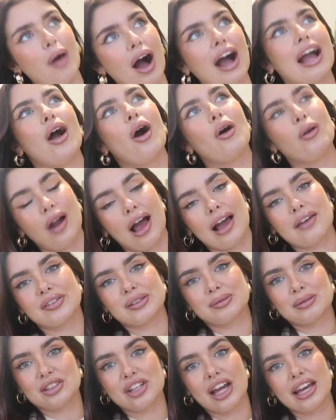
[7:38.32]
my whole life
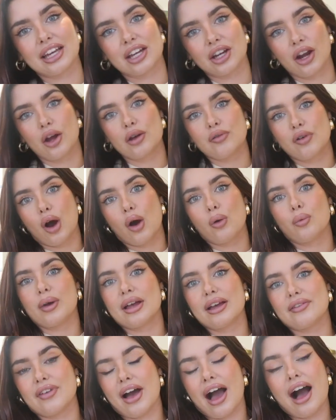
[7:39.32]
has been taken over
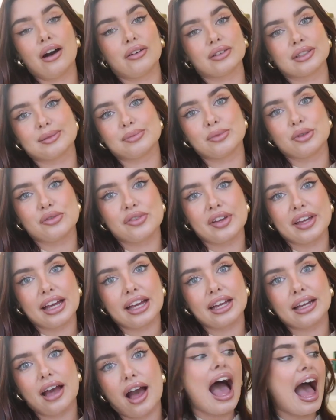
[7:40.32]
with house
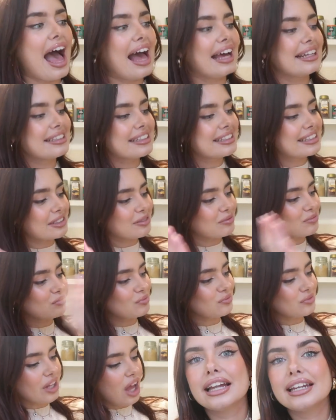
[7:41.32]
moving, and
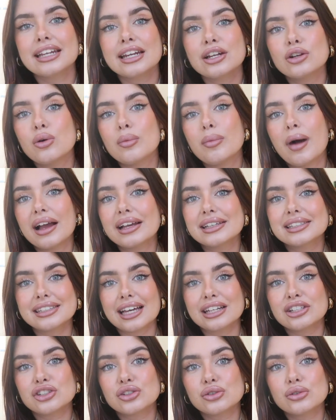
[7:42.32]
I needed all my
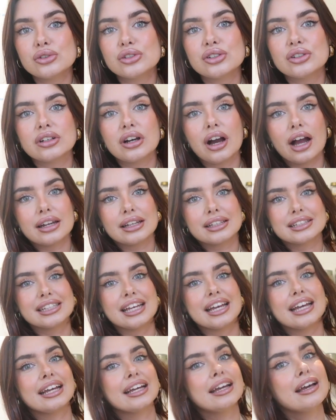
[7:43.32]
essentials. You can kind of
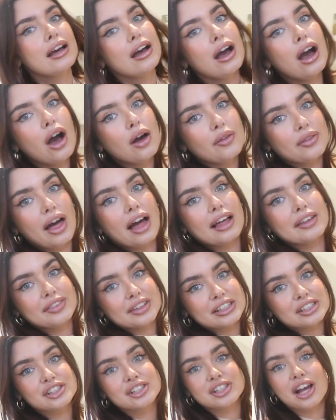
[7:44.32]
see that
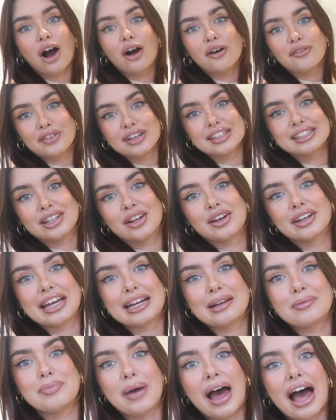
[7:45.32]
this shelf is
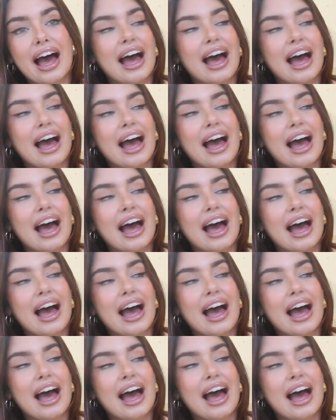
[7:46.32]
looking bare,